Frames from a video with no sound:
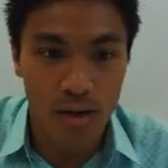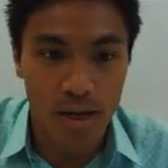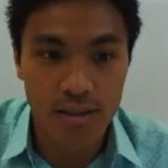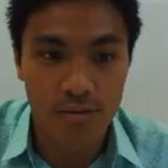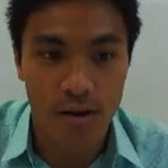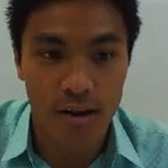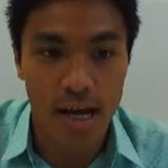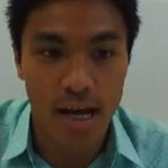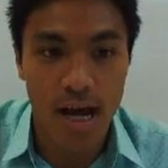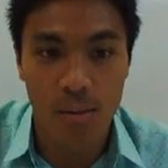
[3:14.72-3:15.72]
Let's find
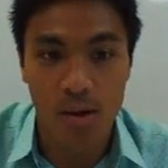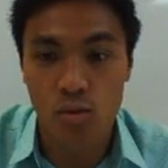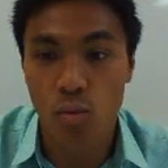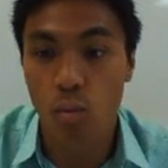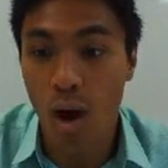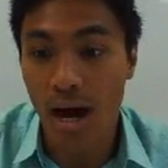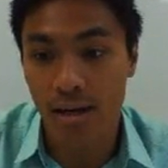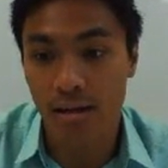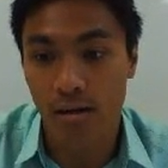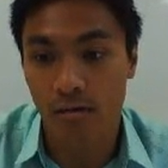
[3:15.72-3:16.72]
out how much
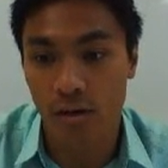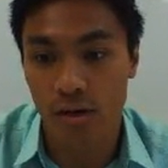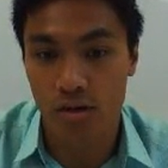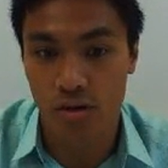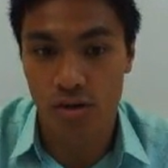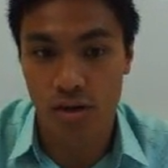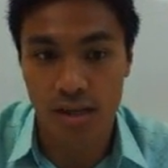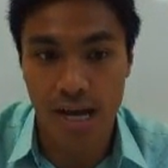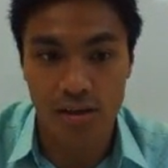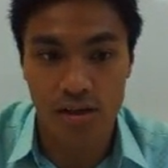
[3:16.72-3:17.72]
one of those
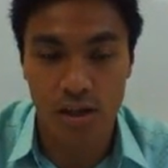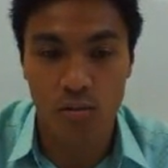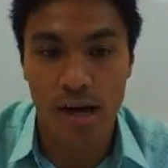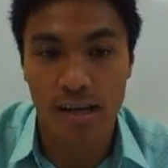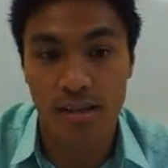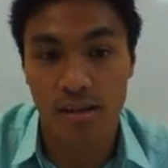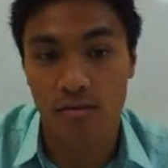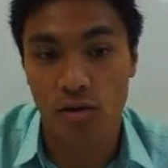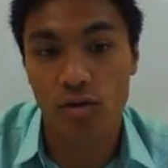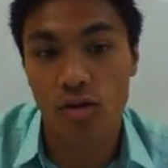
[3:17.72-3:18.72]
units actually weighs. Now, if
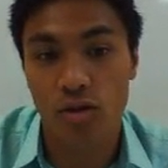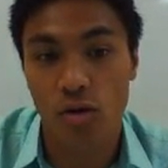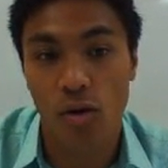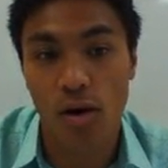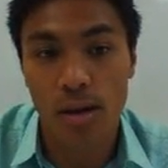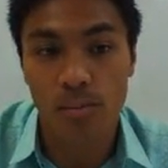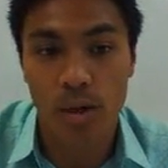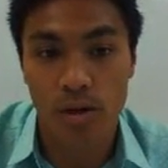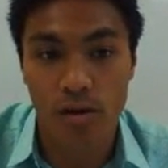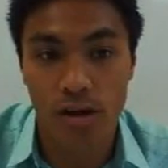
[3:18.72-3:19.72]
you use your
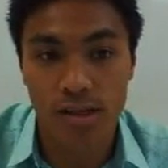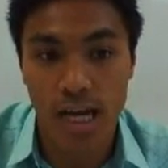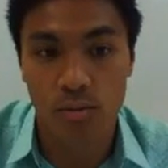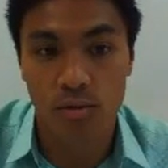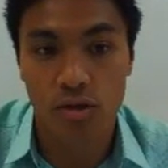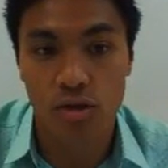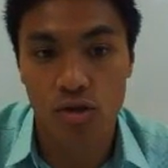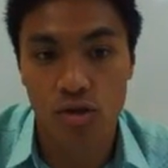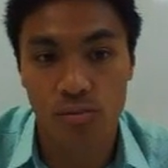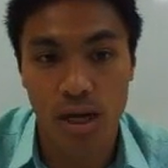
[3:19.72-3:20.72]
periodic table, you
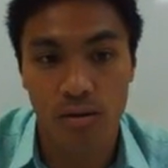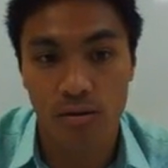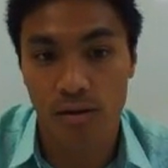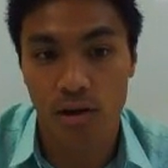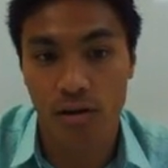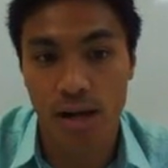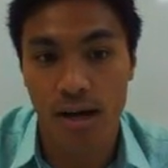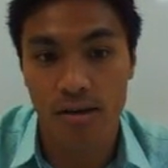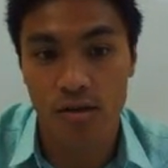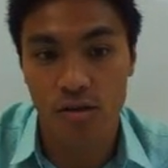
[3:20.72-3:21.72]
should be able to figure it
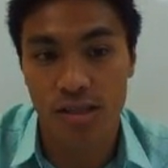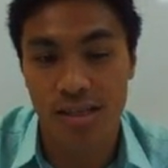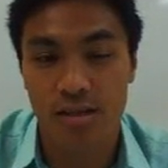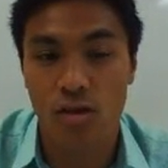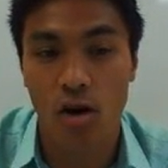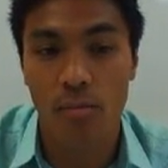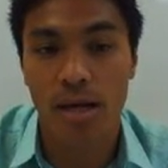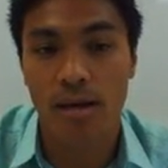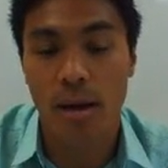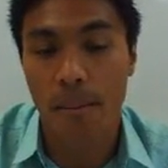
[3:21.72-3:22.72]
out. So it's the
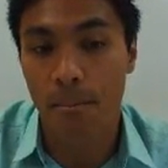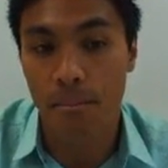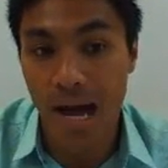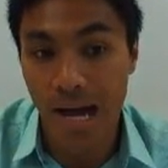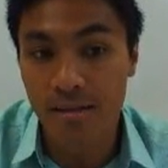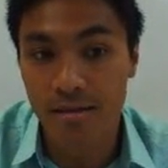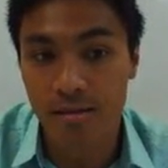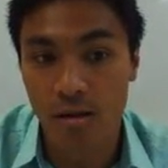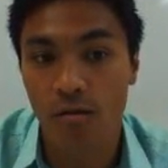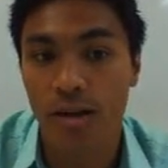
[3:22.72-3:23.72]
atomic
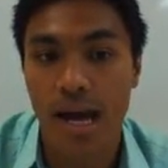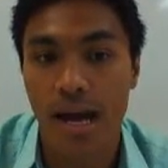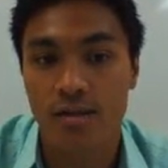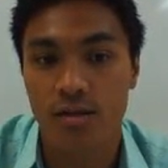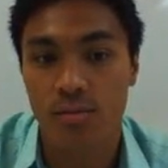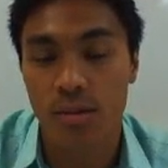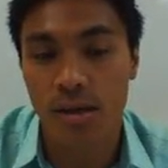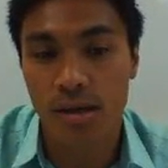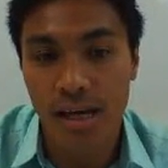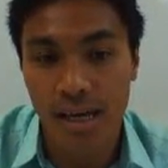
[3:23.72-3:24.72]
mass of an atom
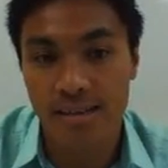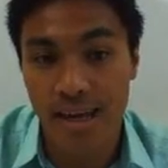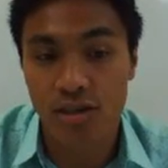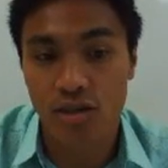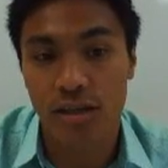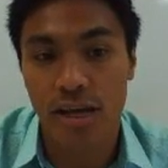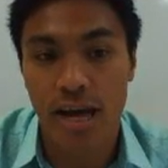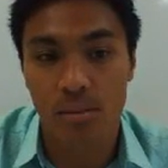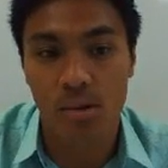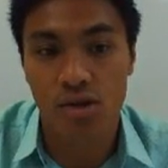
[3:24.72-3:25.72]
is actually
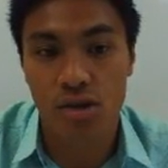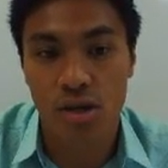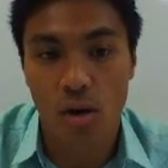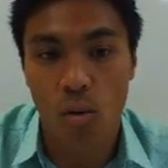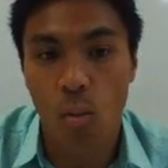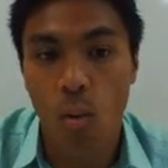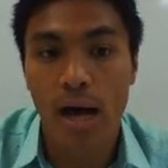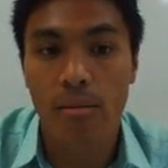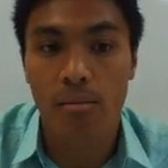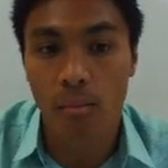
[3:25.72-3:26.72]
how much
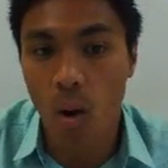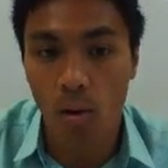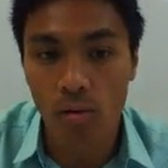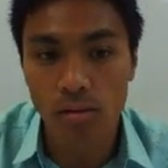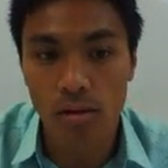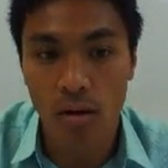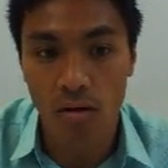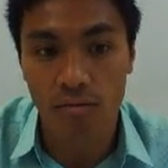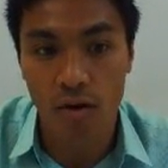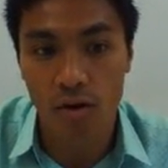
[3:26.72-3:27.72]
1 mole
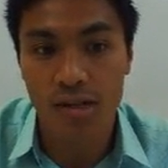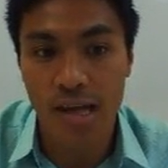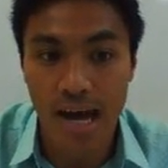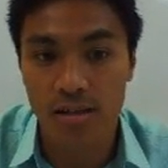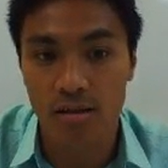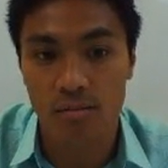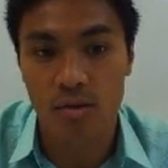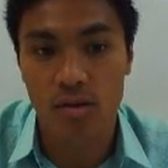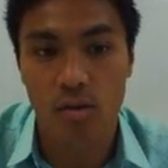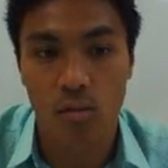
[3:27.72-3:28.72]
of those
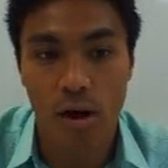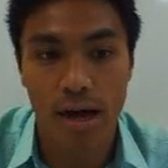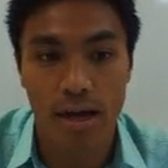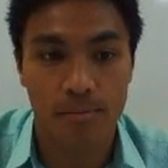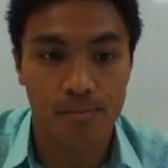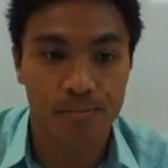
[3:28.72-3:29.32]
atoms weigh.